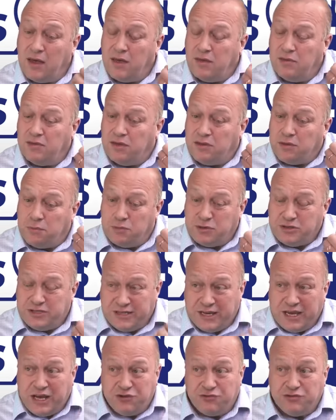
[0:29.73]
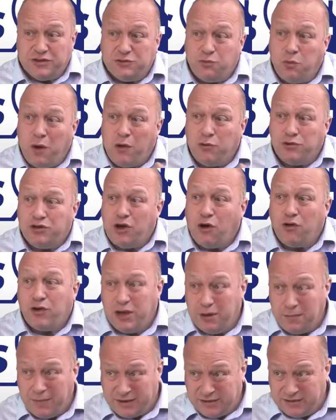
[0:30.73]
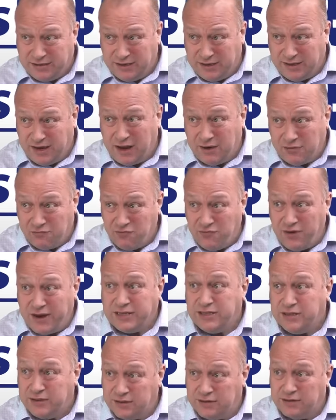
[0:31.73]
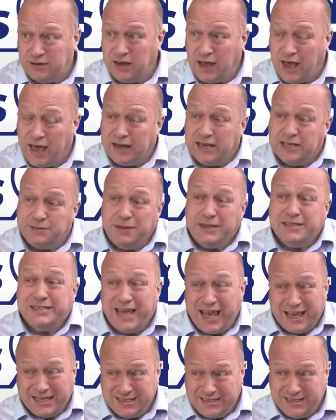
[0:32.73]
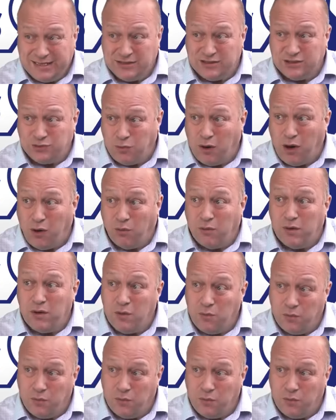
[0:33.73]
that the procedure is well documented and written, and it's been tested as well.